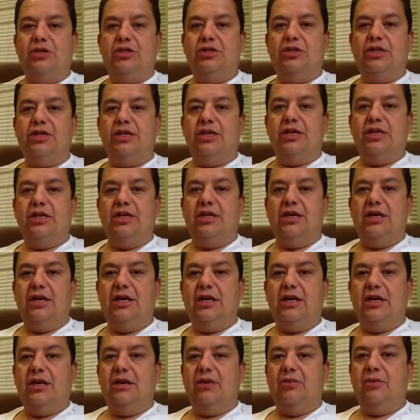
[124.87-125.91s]
she
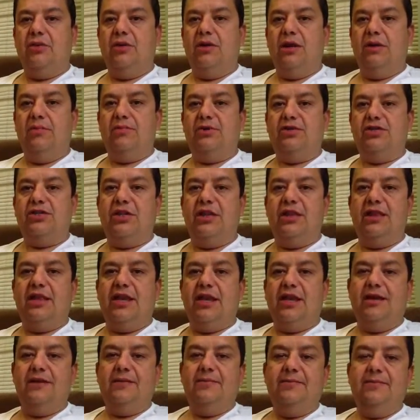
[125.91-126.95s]
will appreciate
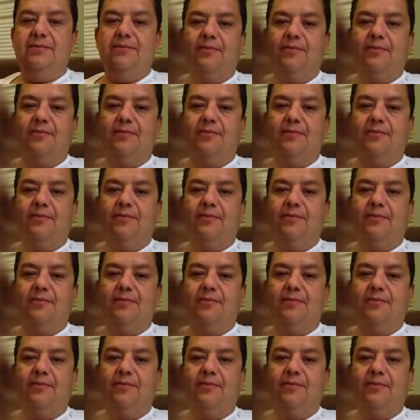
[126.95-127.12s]
that.